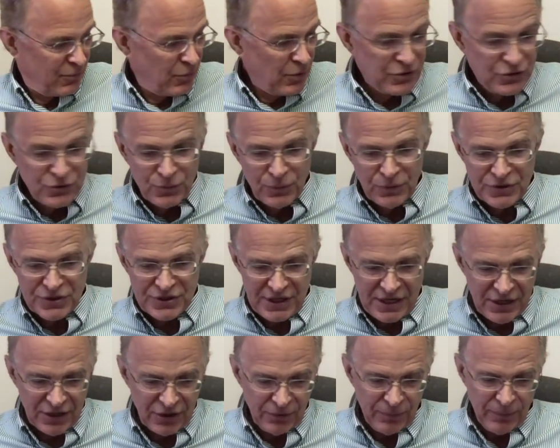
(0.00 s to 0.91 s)
Which was
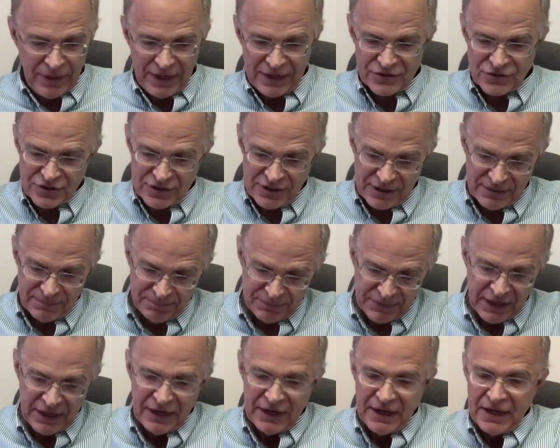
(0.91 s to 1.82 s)
interesting.
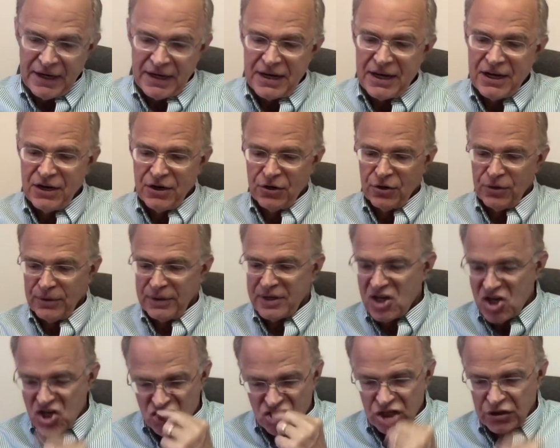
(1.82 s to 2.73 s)
Here
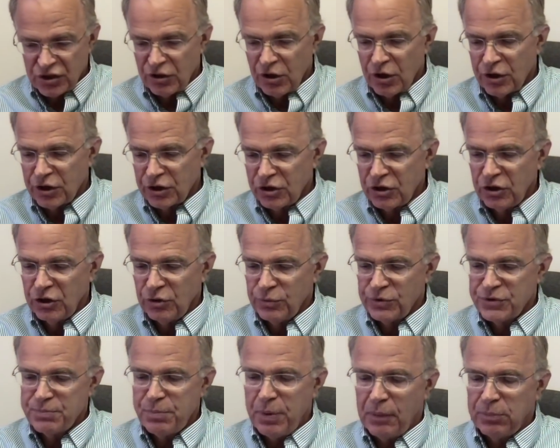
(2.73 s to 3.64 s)
is an article that
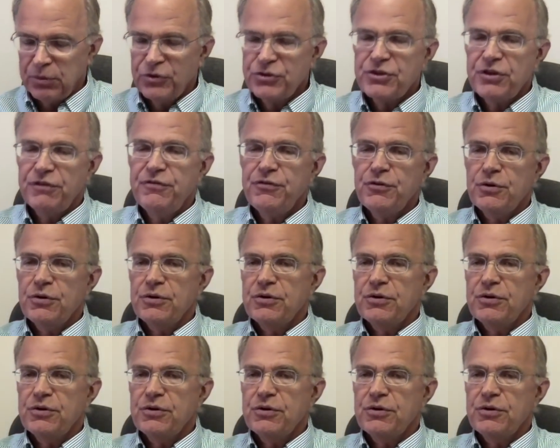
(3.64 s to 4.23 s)
was published a few